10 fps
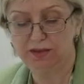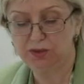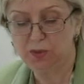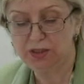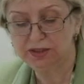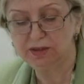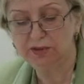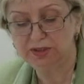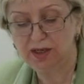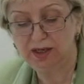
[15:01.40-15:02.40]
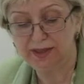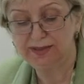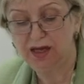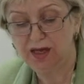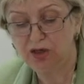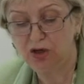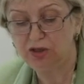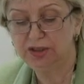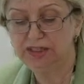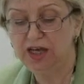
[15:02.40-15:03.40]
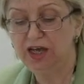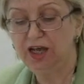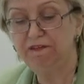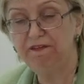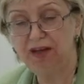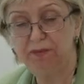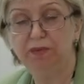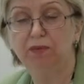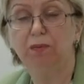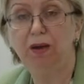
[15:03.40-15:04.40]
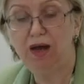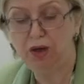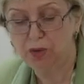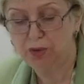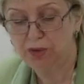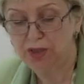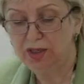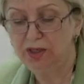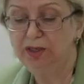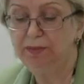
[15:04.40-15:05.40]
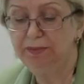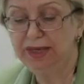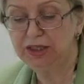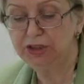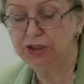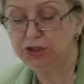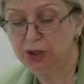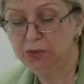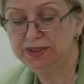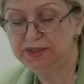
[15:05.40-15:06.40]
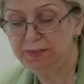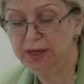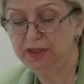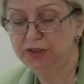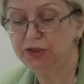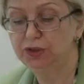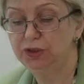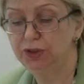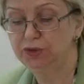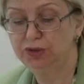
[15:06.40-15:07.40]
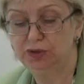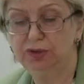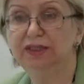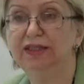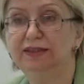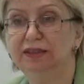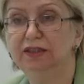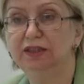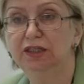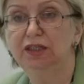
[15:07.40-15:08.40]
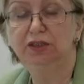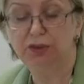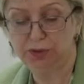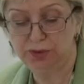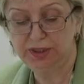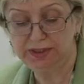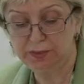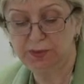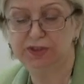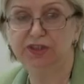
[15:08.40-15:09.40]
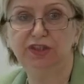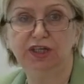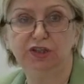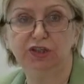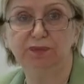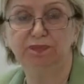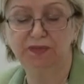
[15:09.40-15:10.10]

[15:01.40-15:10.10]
it was what, as I call it, a verbal bow made to show respect to those who listened to his presentation.